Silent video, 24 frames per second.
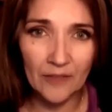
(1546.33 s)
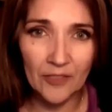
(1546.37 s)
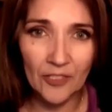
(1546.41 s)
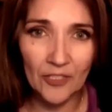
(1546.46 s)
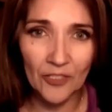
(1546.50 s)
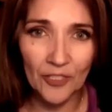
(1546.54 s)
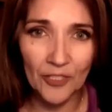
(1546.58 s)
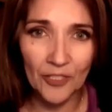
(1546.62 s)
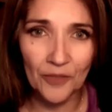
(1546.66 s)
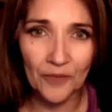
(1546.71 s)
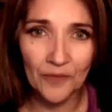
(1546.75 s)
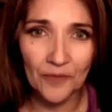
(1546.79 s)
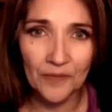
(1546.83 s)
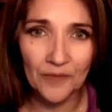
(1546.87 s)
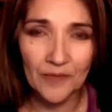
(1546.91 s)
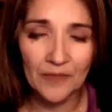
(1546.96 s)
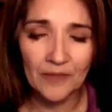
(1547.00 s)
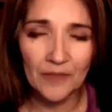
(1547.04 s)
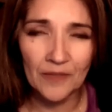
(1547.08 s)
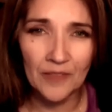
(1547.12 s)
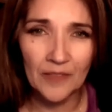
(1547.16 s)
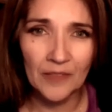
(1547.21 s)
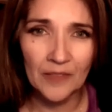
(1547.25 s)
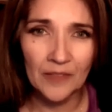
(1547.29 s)
you know,
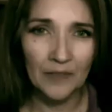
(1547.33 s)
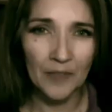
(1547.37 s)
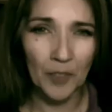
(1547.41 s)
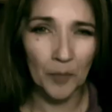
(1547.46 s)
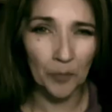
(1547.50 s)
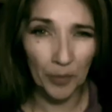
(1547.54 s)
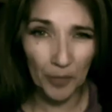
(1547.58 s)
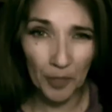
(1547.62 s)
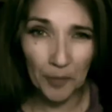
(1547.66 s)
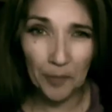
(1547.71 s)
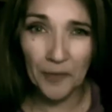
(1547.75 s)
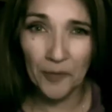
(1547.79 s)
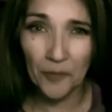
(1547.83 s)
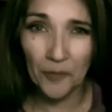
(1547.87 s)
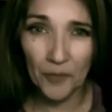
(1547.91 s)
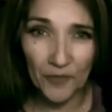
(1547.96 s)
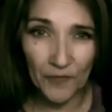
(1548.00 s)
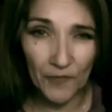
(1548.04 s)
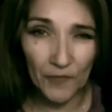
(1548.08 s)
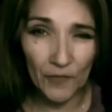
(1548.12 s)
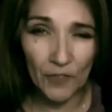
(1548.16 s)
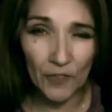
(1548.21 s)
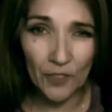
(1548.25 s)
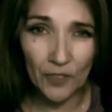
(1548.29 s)
a burp in
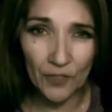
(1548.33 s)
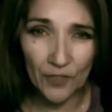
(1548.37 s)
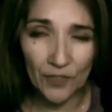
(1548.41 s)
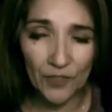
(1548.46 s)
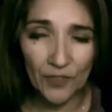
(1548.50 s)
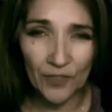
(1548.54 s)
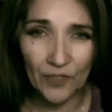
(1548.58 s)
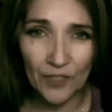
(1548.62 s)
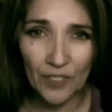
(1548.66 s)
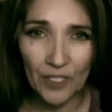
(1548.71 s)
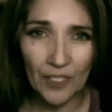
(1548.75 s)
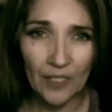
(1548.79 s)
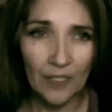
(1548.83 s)
reverse.